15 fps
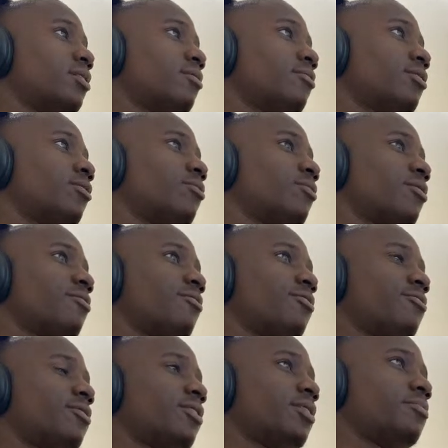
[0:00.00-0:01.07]
Now go on the
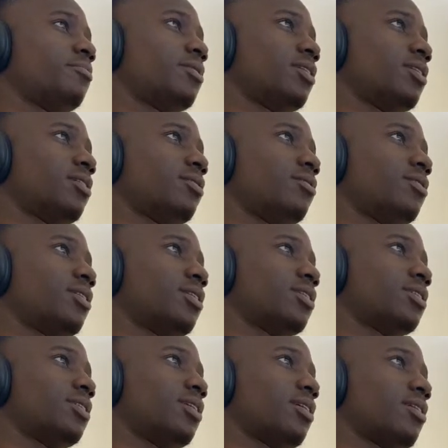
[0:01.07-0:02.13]
15 minute, you can
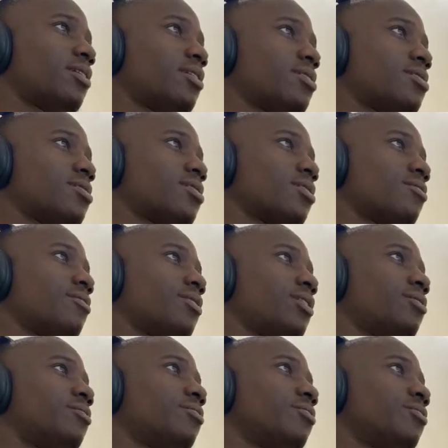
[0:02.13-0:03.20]
see that this is a really
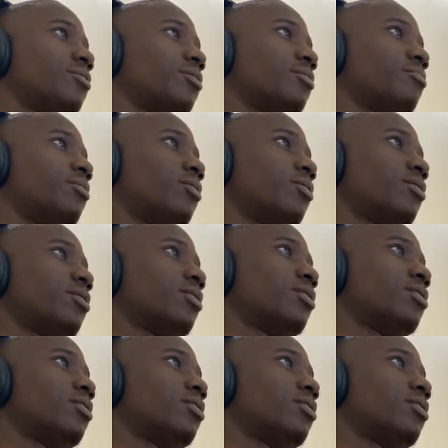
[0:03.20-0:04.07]
good order block.